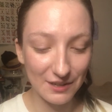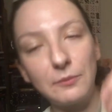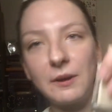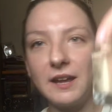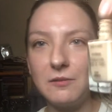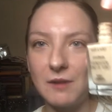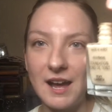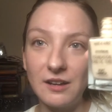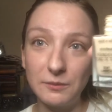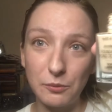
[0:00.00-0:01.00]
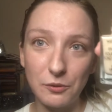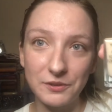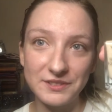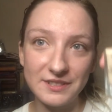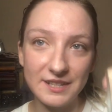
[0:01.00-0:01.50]
Wet n Wild
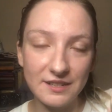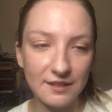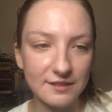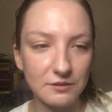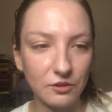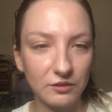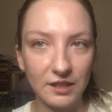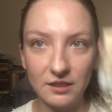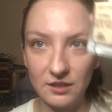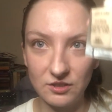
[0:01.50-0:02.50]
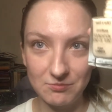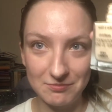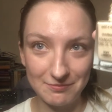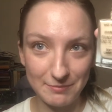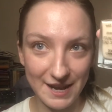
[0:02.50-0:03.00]
porcelain, because it looked like the
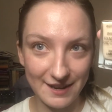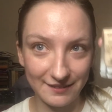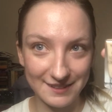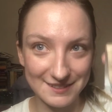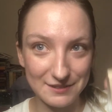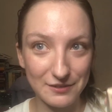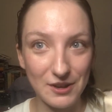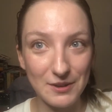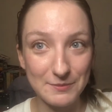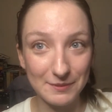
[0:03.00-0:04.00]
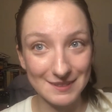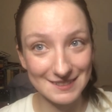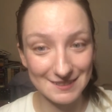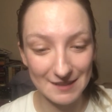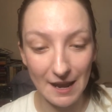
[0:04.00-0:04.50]
palest of all,
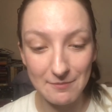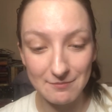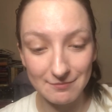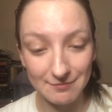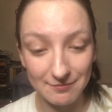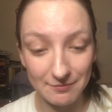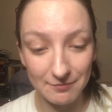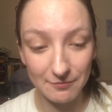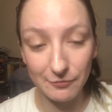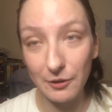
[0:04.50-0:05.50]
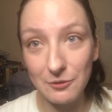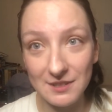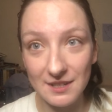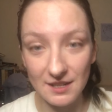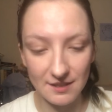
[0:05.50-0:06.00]
because I'm
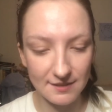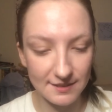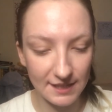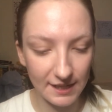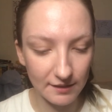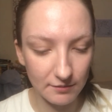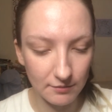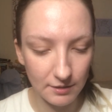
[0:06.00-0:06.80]
frozen in this scene.